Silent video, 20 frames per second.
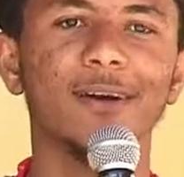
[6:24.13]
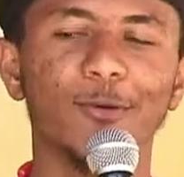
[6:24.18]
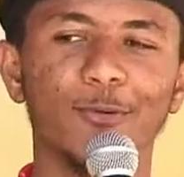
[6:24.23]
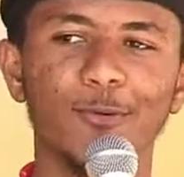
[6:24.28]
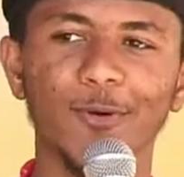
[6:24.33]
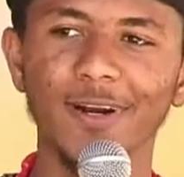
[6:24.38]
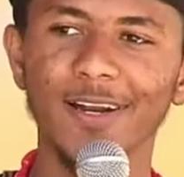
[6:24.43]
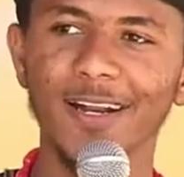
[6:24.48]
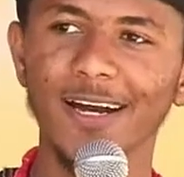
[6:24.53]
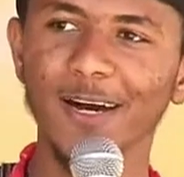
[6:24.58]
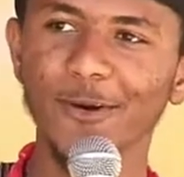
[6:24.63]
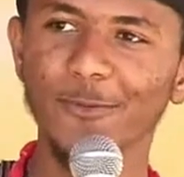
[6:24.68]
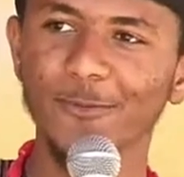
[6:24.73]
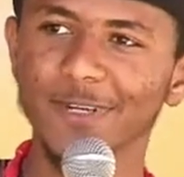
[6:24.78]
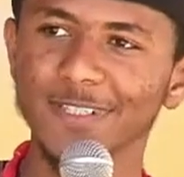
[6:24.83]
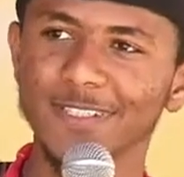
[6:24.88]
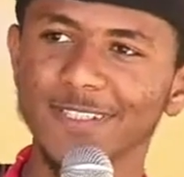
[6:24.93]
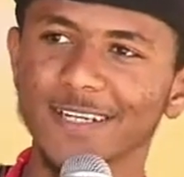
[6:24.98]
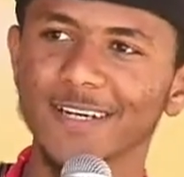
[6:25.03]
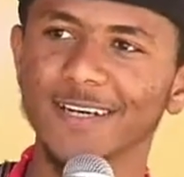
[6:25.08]
won la won
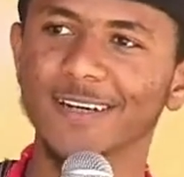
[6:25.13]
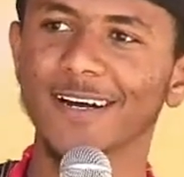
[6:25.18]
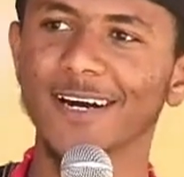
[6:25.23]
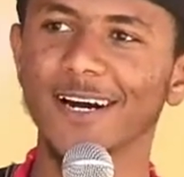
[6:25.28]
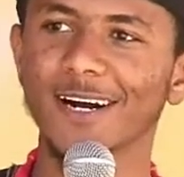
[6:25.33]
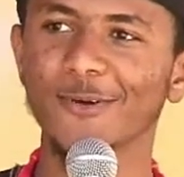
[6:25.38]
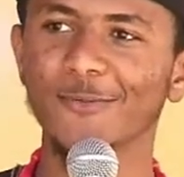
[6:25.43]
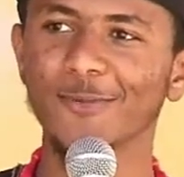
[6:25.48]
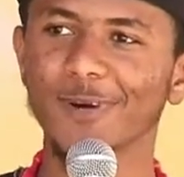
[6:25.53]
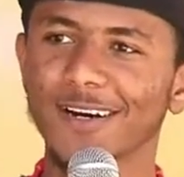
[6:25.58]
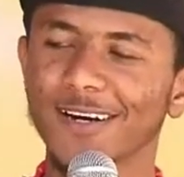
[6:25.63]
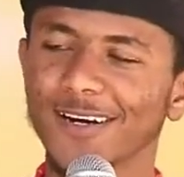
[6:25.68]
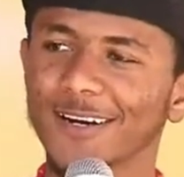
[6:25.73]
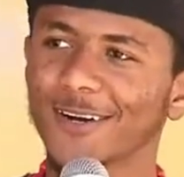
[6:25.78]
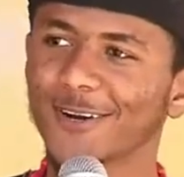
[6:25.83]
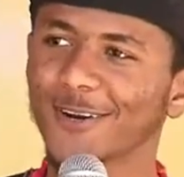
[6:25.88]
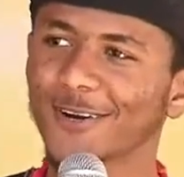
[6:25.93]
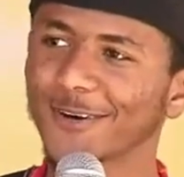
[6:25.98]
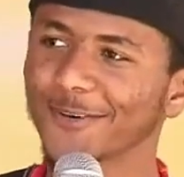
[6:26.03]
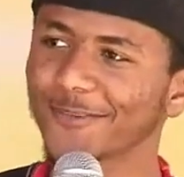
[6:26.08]
sera won
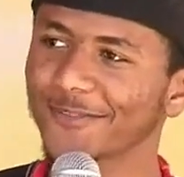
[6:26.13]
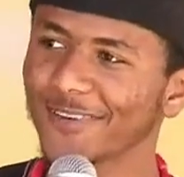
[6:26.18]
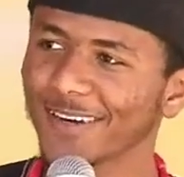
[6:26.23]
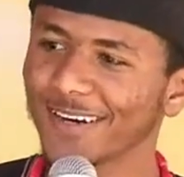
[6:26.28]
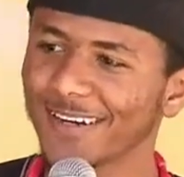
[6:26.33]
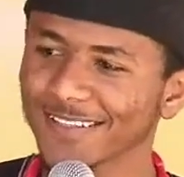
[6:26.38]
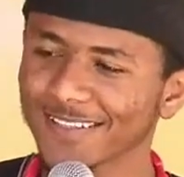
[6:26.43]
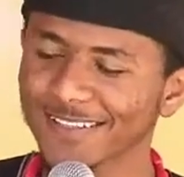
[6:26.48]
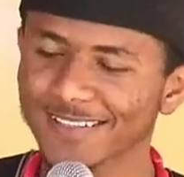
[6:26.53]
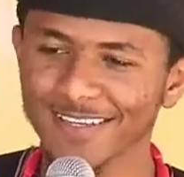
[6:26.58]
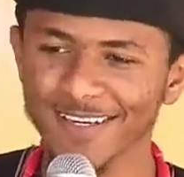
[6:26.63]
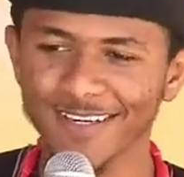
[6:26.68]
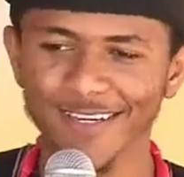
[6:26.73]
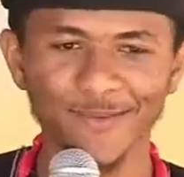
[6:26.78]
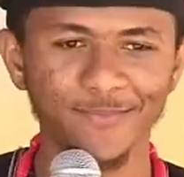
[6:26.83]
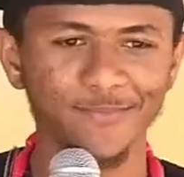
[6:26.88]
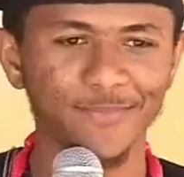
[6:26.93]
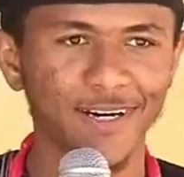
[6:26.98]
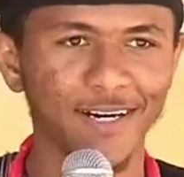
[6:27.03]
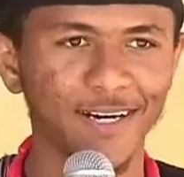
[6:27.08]
lo fa
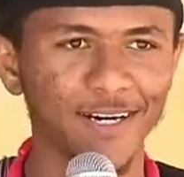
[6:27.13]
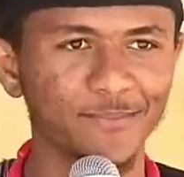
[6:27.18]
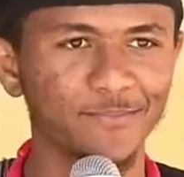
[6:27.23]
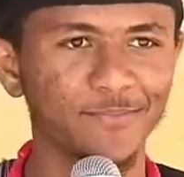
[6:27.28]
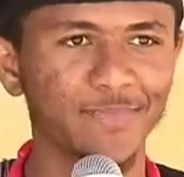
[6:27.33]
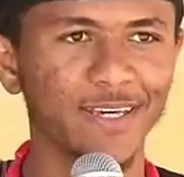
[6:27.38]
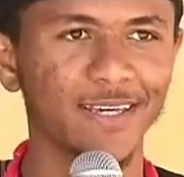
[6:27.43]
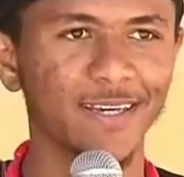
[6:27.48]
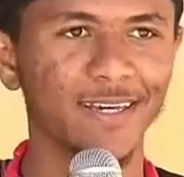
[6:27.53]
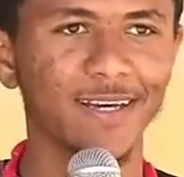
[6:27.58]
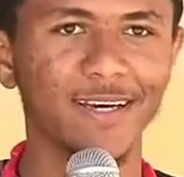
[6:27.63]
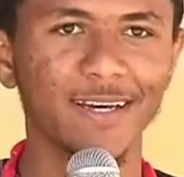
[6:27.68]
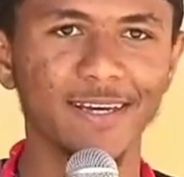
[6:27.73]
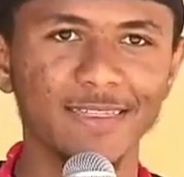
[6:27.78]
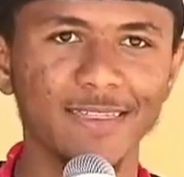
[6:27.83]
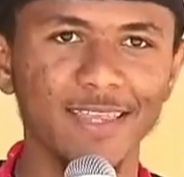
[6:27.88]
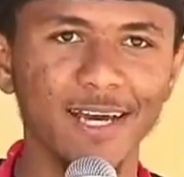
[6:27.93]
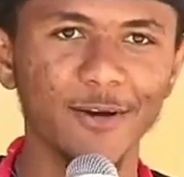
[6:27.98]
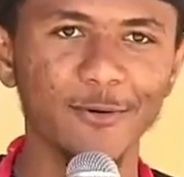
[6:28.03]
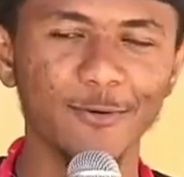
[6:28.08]
sababi
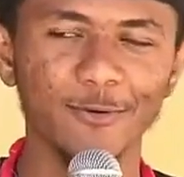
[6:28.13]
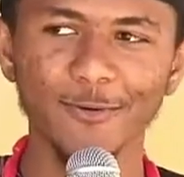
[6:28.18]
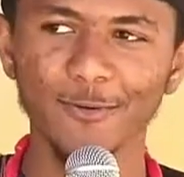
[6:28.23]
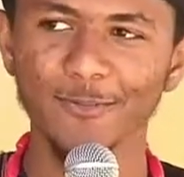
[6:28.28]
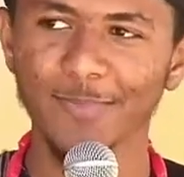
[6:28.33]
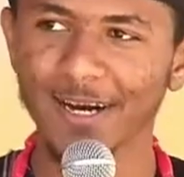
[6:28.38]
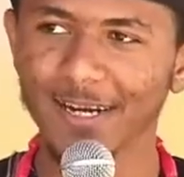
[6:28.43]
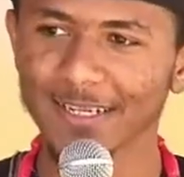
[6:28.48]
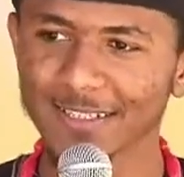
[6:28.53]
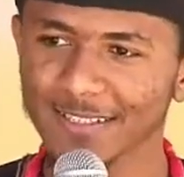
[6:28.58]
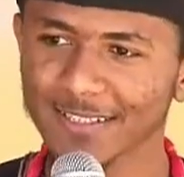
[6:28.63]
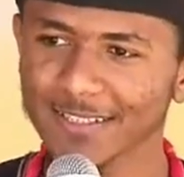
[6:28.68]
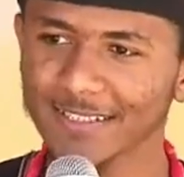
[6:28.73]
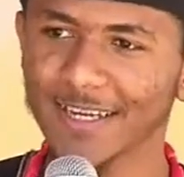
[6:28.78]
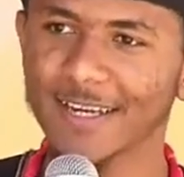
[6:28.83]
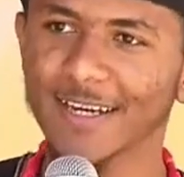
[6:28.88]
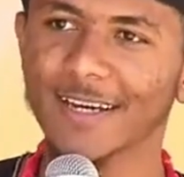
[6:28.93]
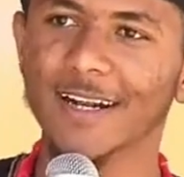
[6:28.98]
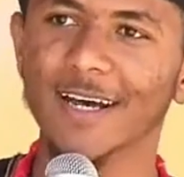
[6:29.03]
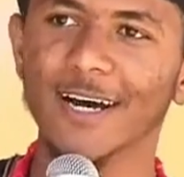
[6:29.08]
ta o ba
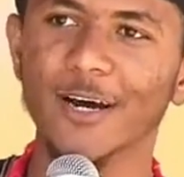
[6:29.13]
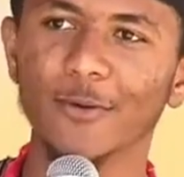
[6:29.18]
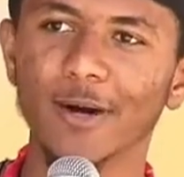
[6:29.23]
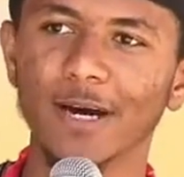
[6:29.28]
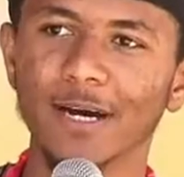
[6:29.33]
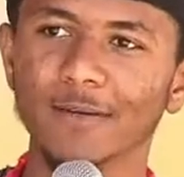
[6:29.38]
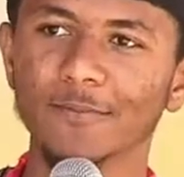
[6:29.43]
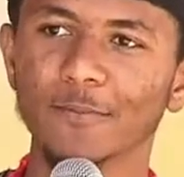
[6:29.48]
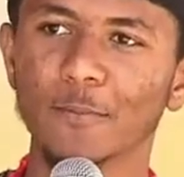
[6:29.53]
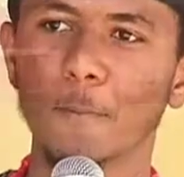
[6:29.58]
sera wa